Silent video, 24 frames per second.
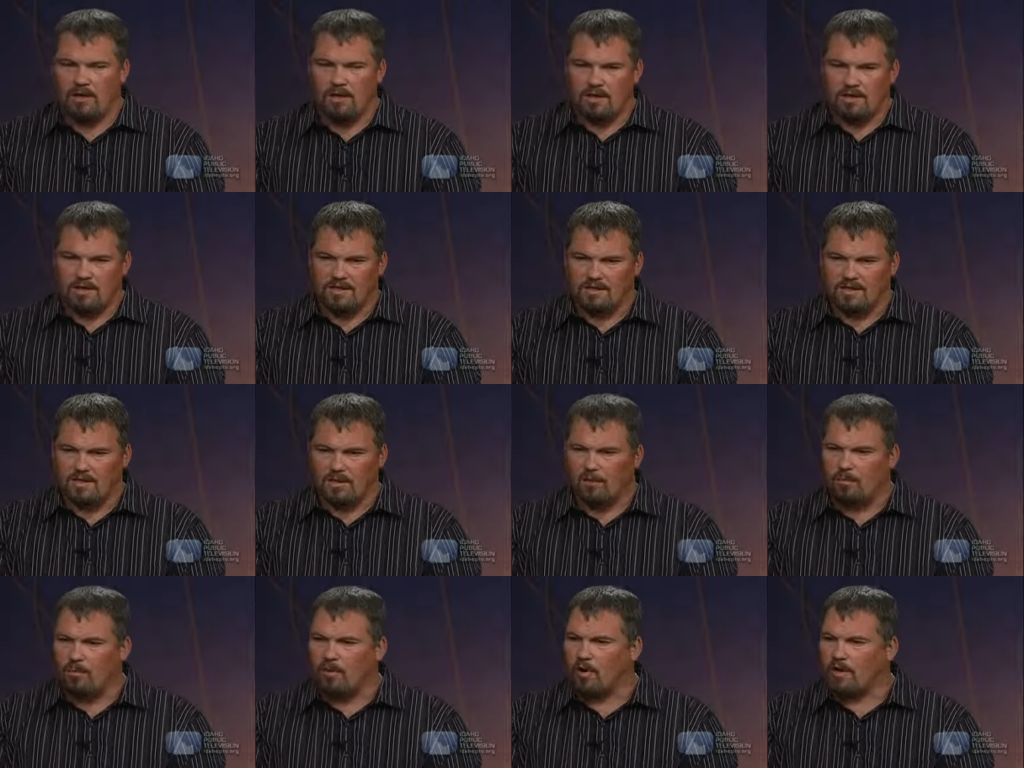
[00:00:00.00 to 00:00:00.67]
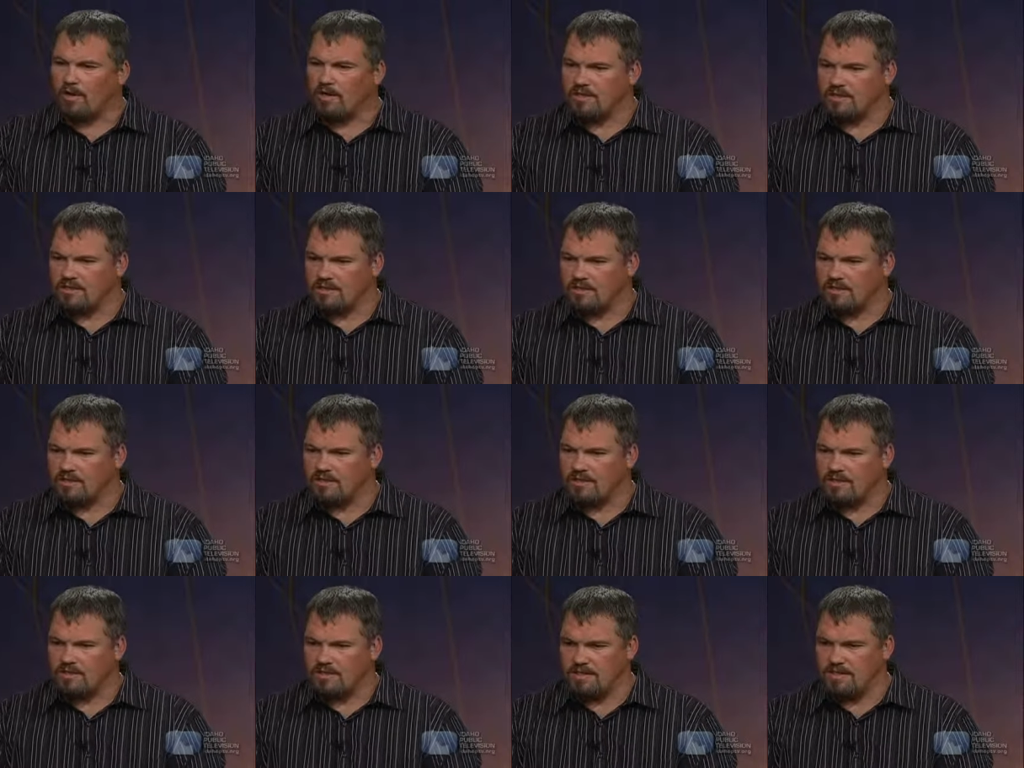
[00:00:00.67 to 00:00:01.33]
He's got
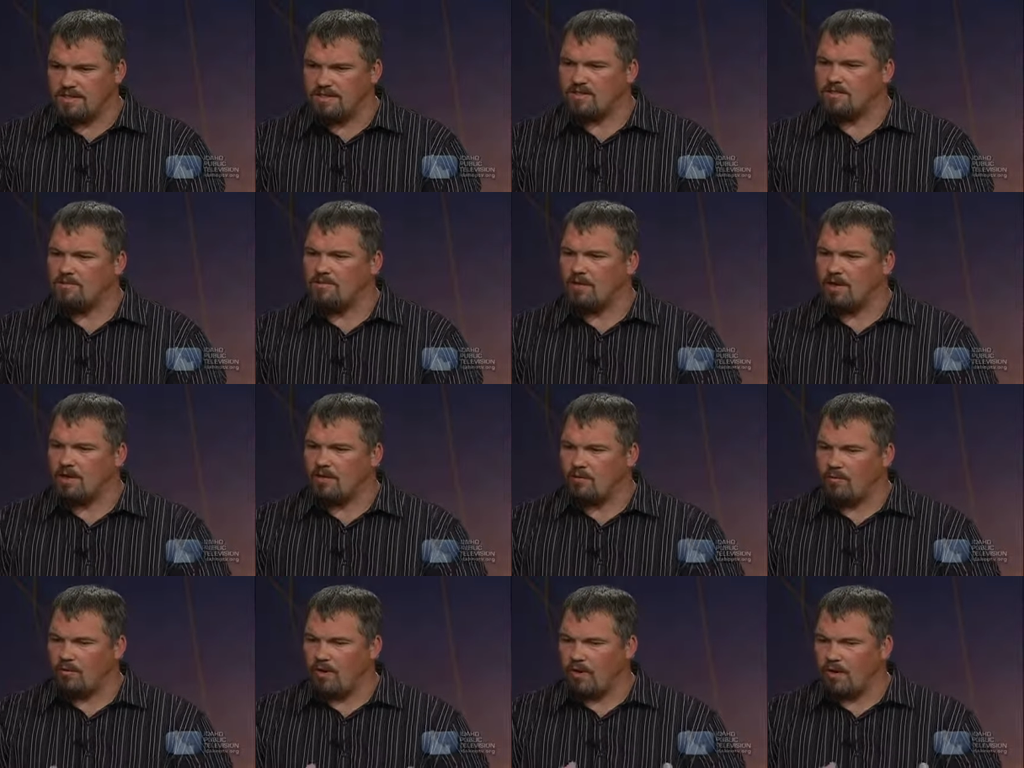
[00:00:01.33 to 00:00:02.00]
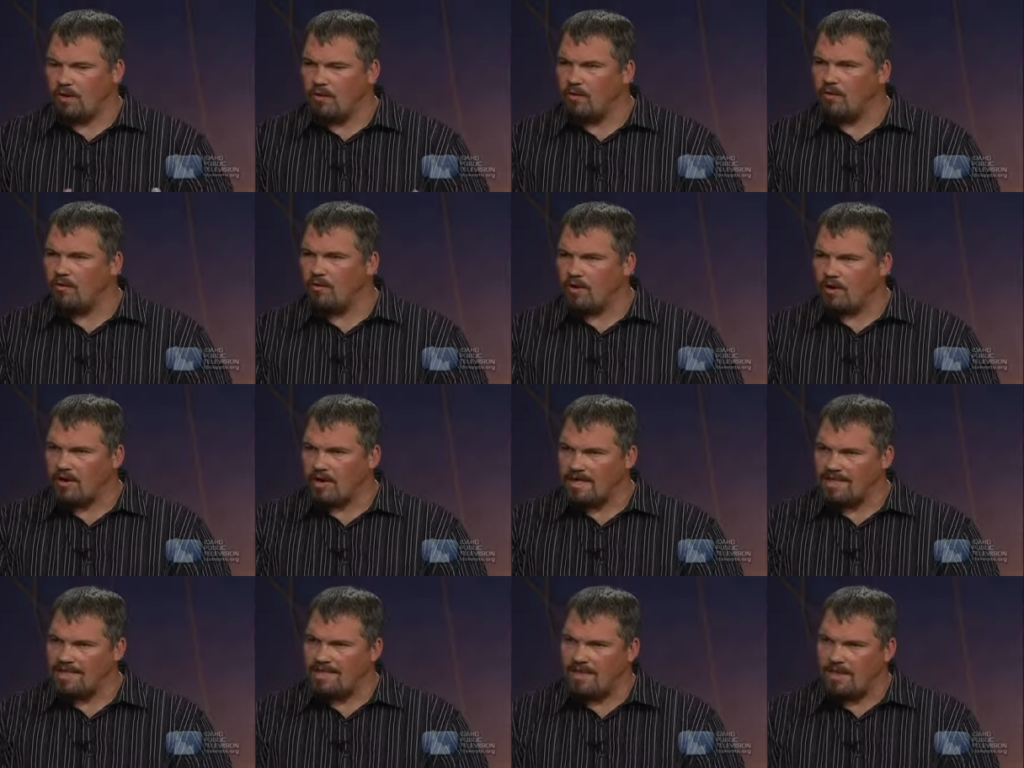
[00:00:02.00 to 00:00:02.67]
Parkinson's disease. So I, when I go there,
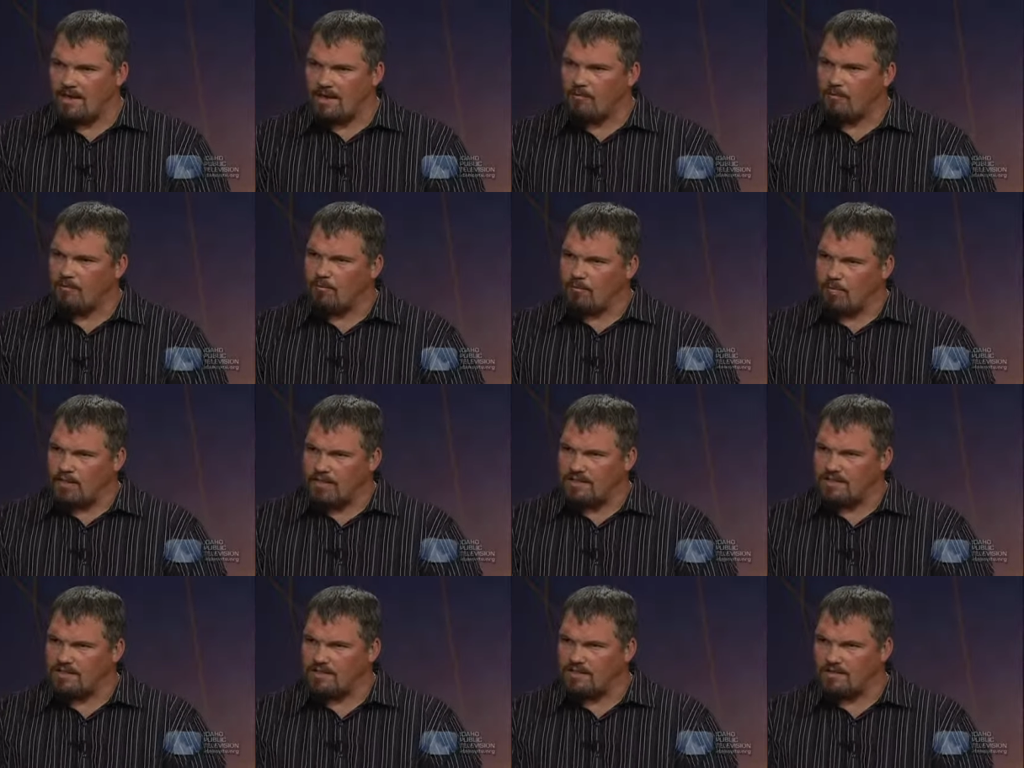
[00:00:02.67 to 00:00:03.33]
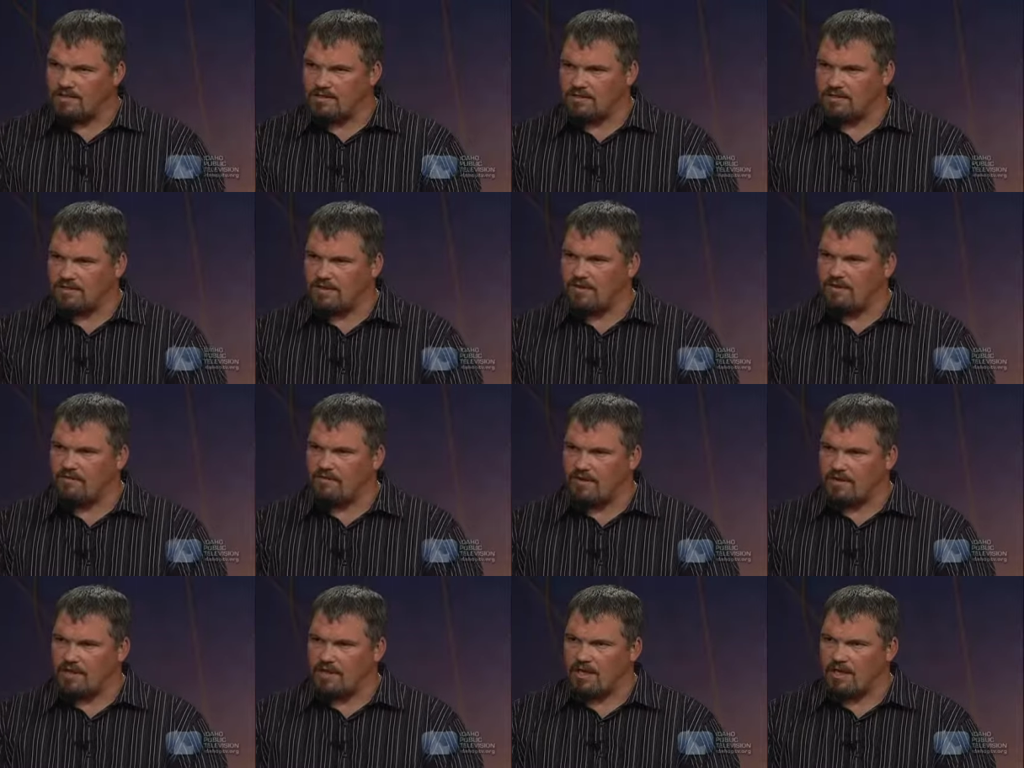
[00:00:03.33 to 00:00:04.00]
I take him places and
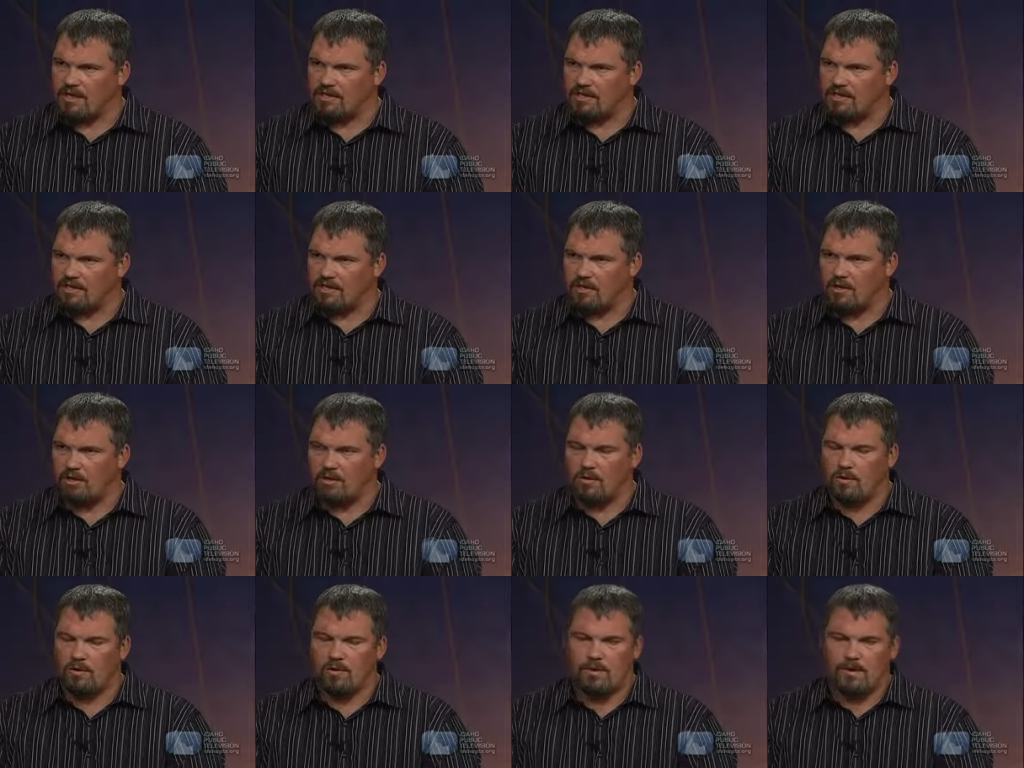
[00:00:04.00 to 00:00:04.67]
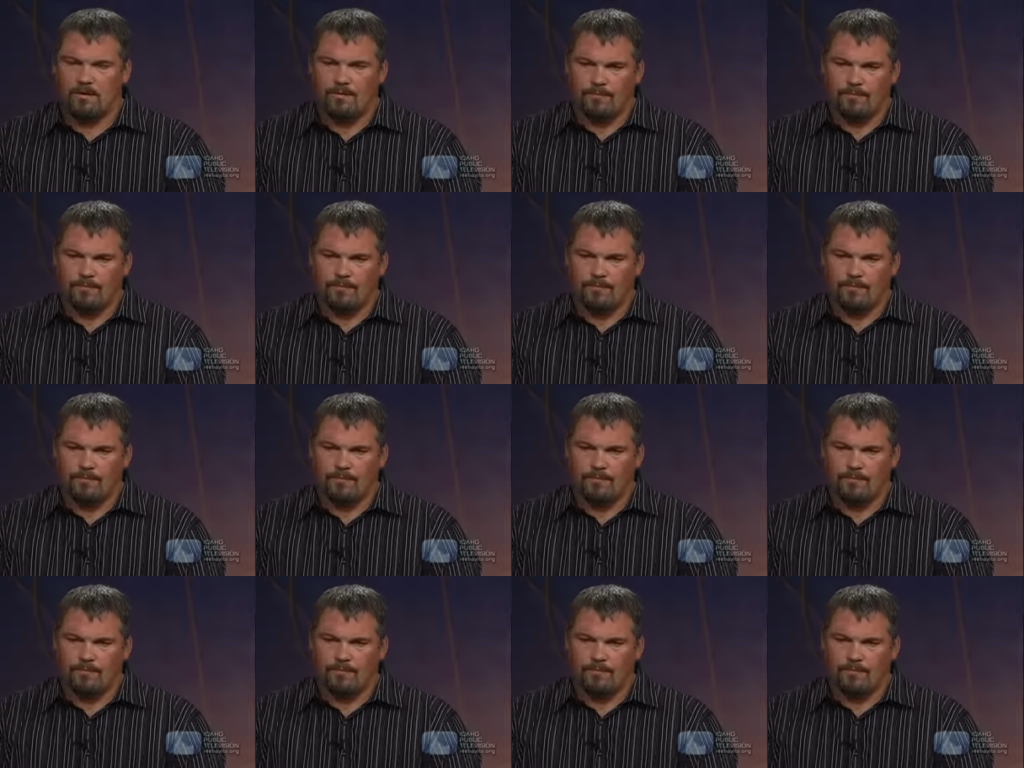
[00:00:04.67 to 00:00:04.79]
stuff that he likes to go